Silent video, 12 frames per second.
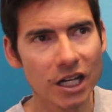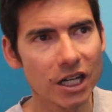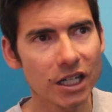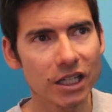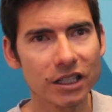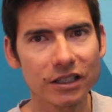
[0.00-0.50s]

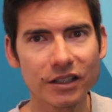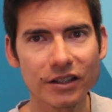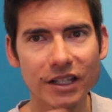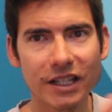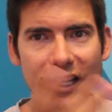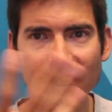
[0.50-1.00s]
uh,
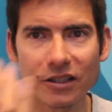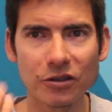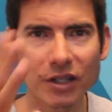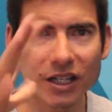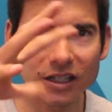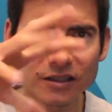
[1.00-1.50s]
they can't you
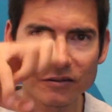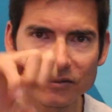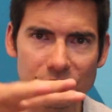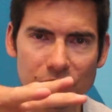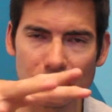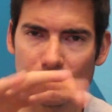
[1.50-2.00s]
can't
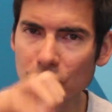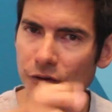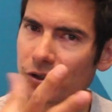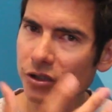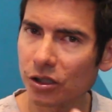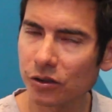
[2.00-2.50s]

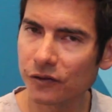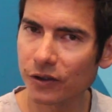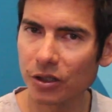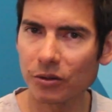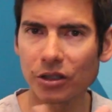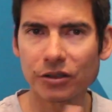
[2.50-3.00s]
move your toes
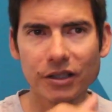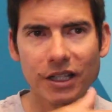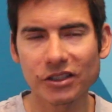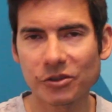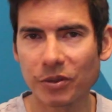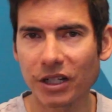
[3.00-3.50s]
very well, you
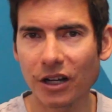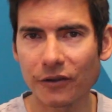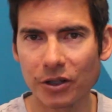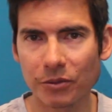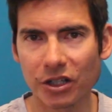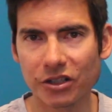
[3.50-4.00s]
can't spread out
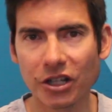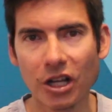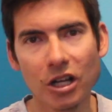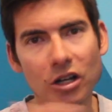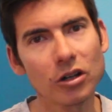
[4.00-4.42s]
very much.